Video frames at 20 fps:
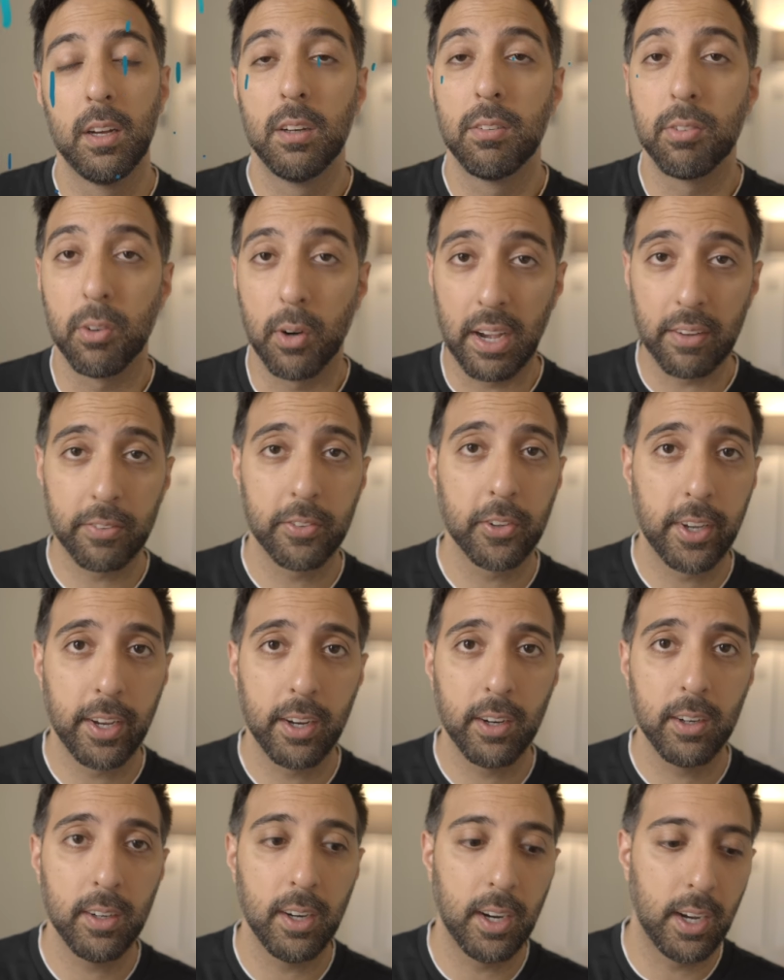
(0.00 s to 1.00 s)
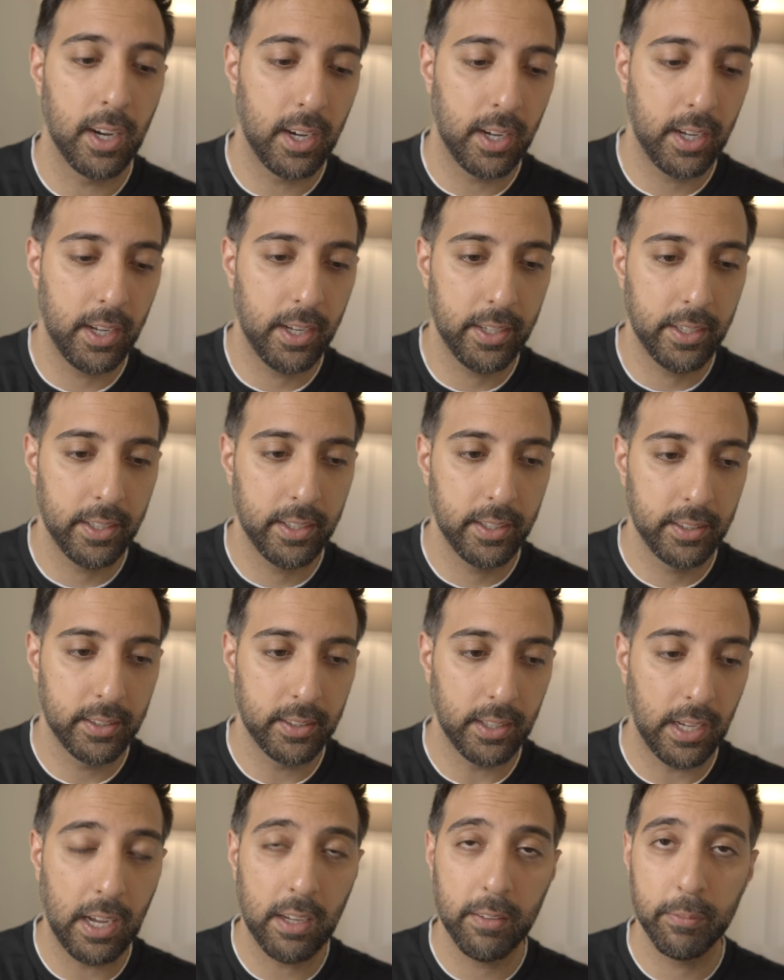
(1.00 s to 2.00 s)
For aftercare,
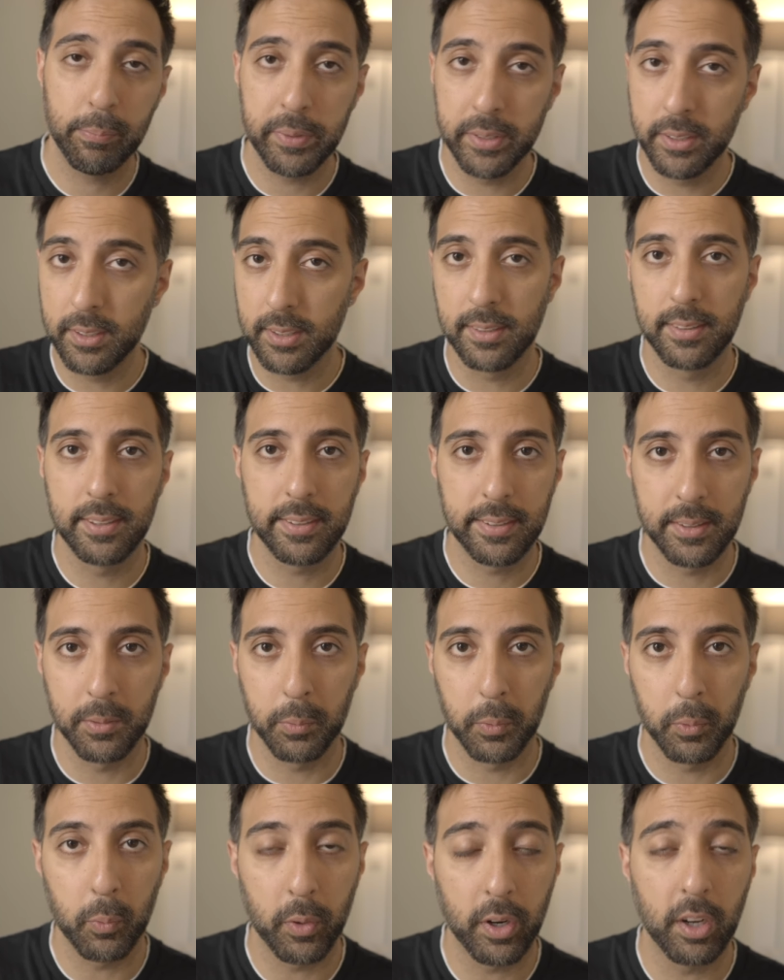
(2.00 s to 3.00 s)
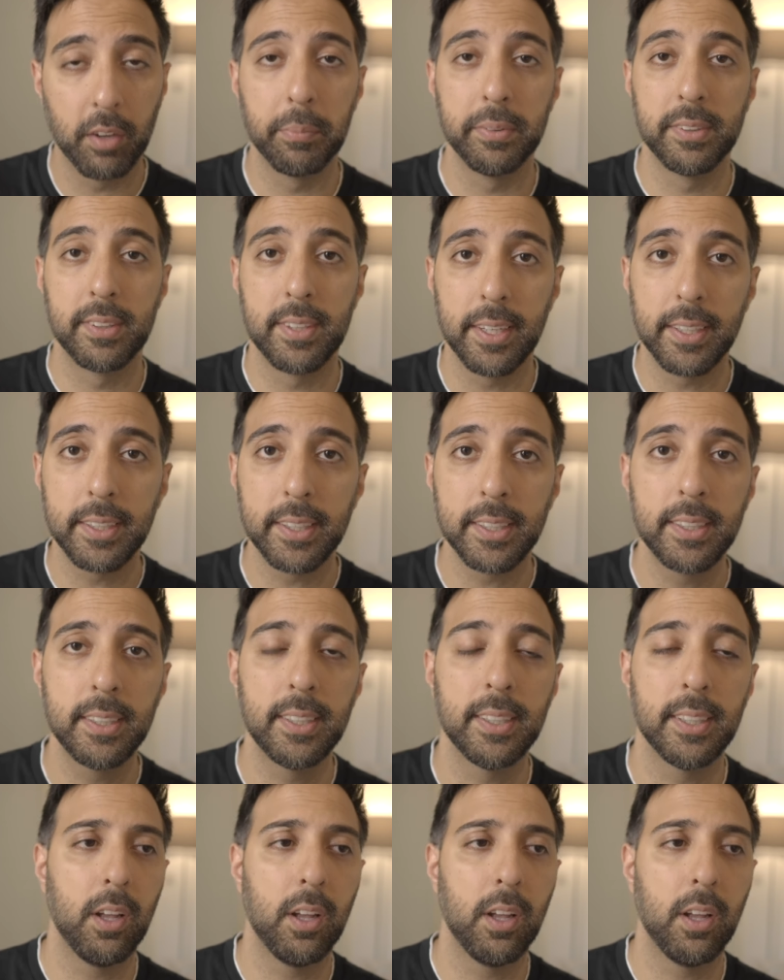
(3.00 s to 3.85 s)
I have been consistent with what I've been taking.